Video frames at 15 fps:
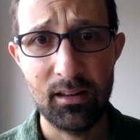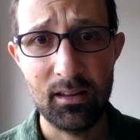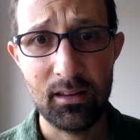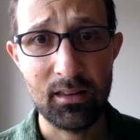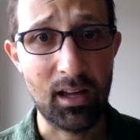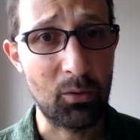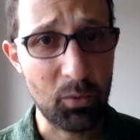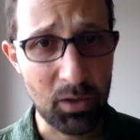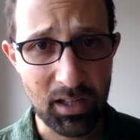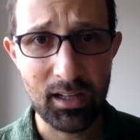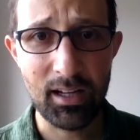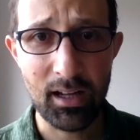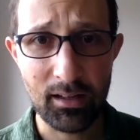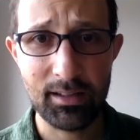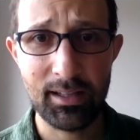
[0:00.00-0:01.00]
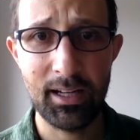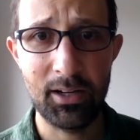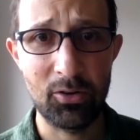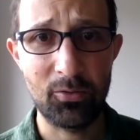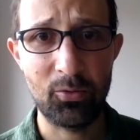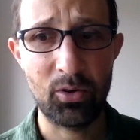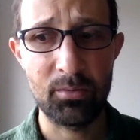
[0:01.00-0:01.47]
that we need healthcare
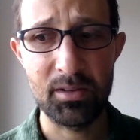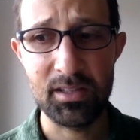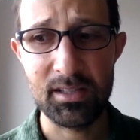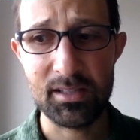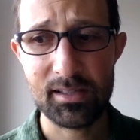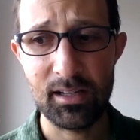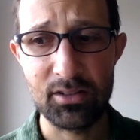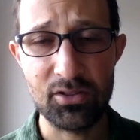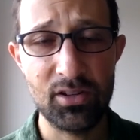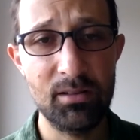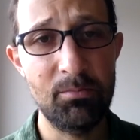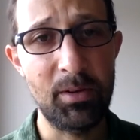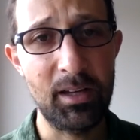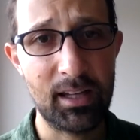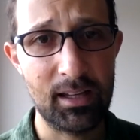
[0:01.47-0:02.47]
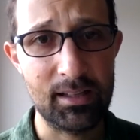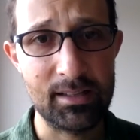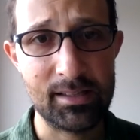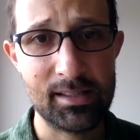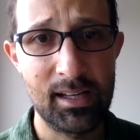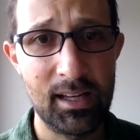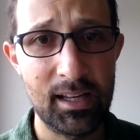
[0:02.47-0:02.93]
reform in this country
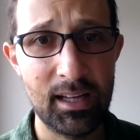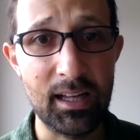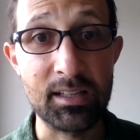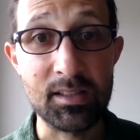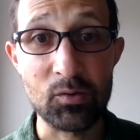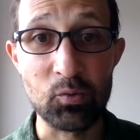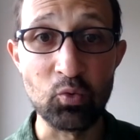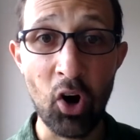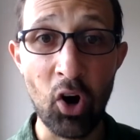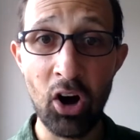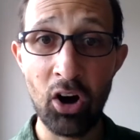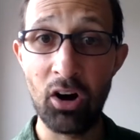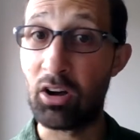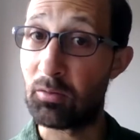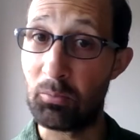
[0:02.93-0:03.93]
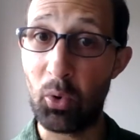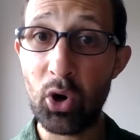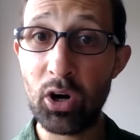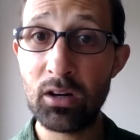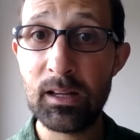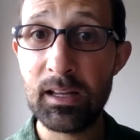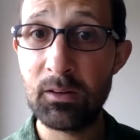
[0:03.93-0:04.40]
because it's wrong,
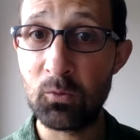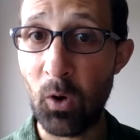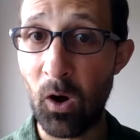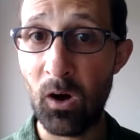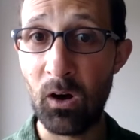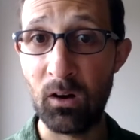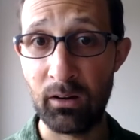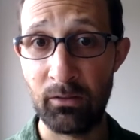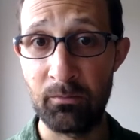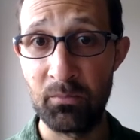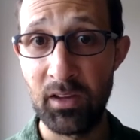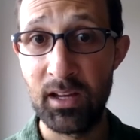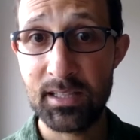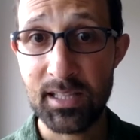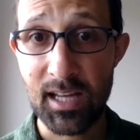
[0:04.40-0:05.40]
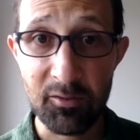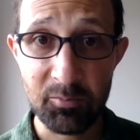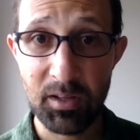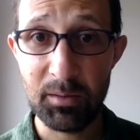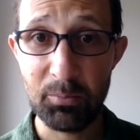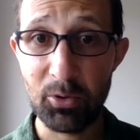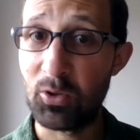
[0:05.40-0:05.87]
morally wrong, to have
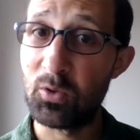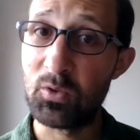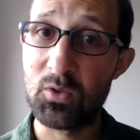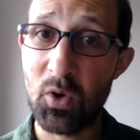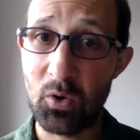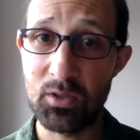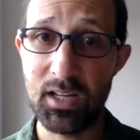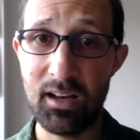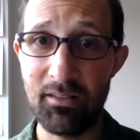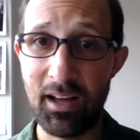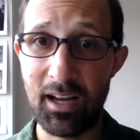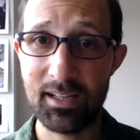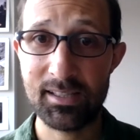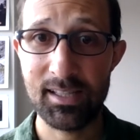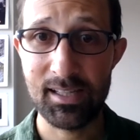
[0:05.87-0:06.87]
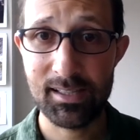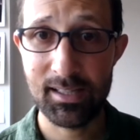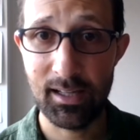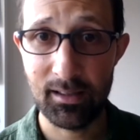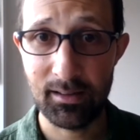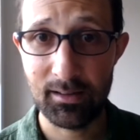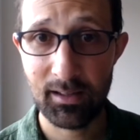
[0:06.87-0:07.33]
people who don't have access to
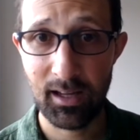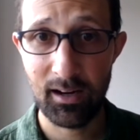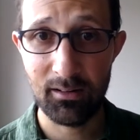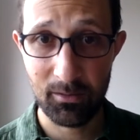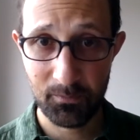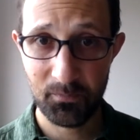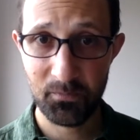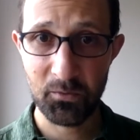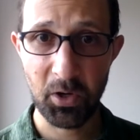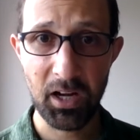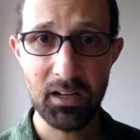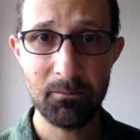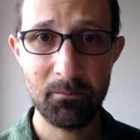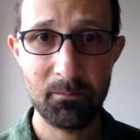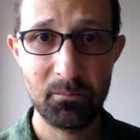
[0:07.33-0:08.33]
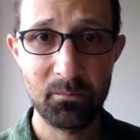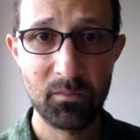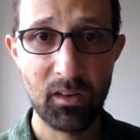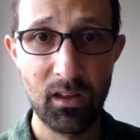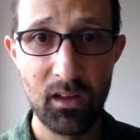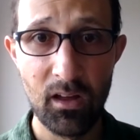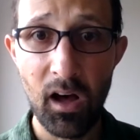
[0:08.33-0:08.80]
healthcare, right?
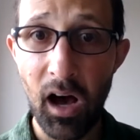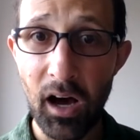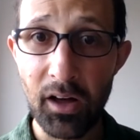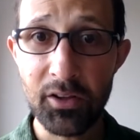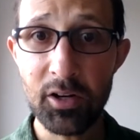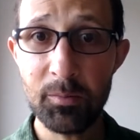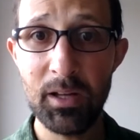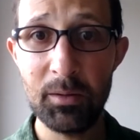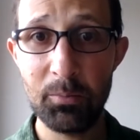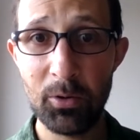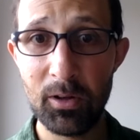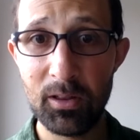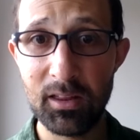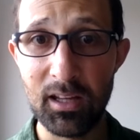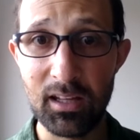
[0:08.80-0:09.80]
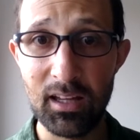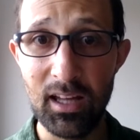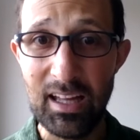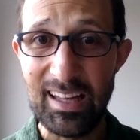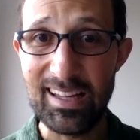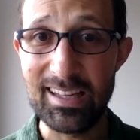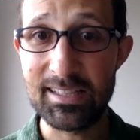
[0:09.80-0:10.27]
Other people think
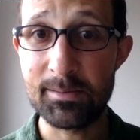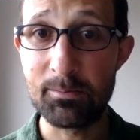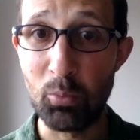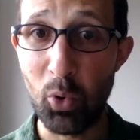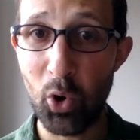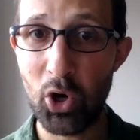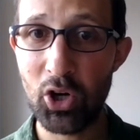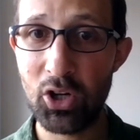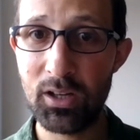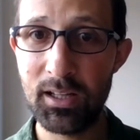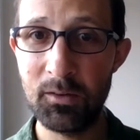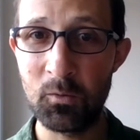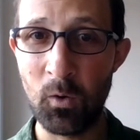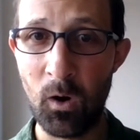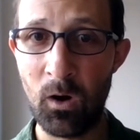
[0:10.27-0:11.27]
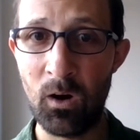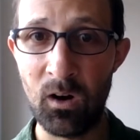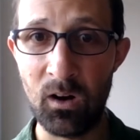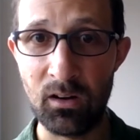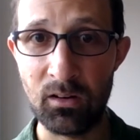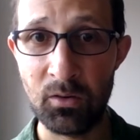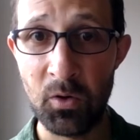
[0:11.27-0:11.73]
it's morally
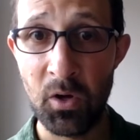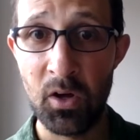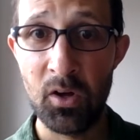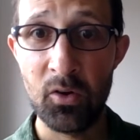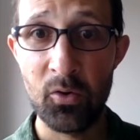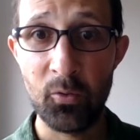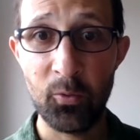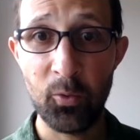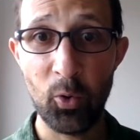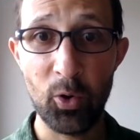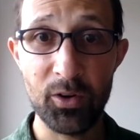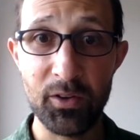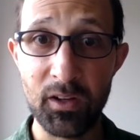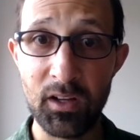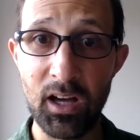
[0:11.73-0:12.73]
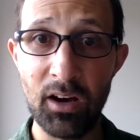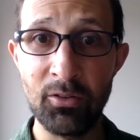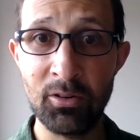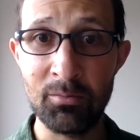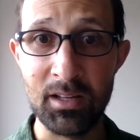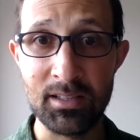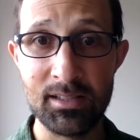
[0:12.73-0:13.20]
wrong for the
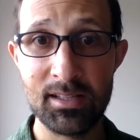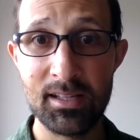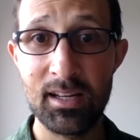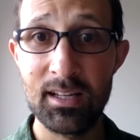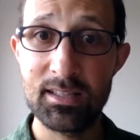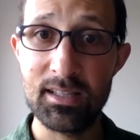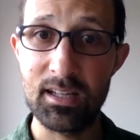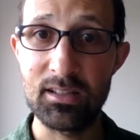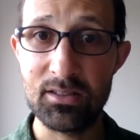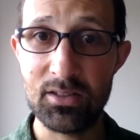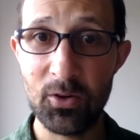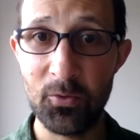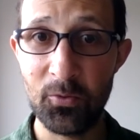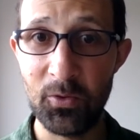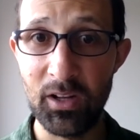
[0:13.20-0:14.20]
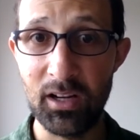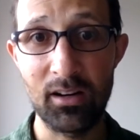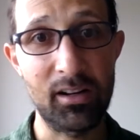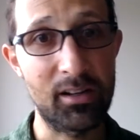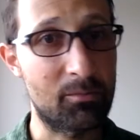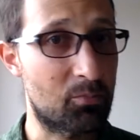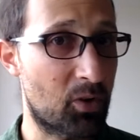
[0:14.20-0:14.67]
government to interfere
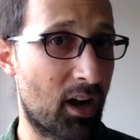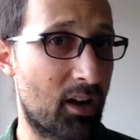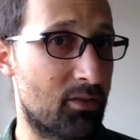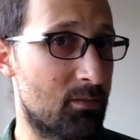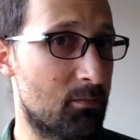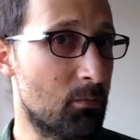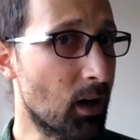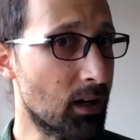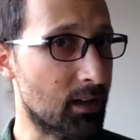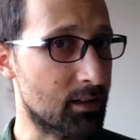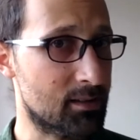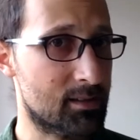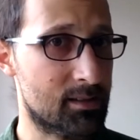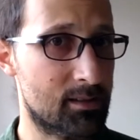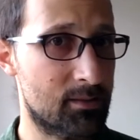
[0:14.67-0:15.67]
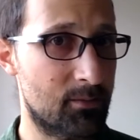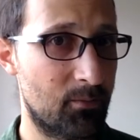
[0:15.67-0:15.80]
in private markets.